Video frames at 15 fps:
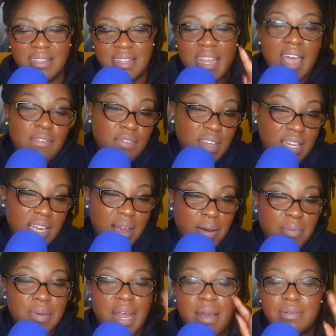that
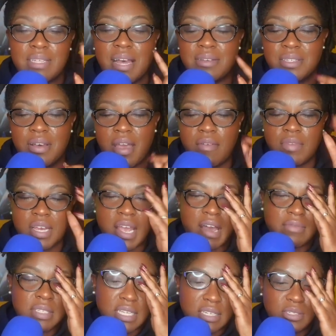video but i was also having a
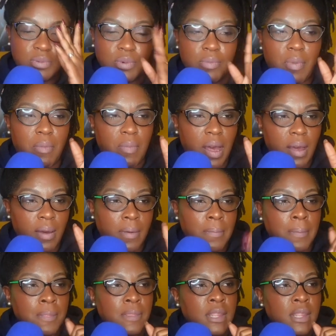conversation with my mom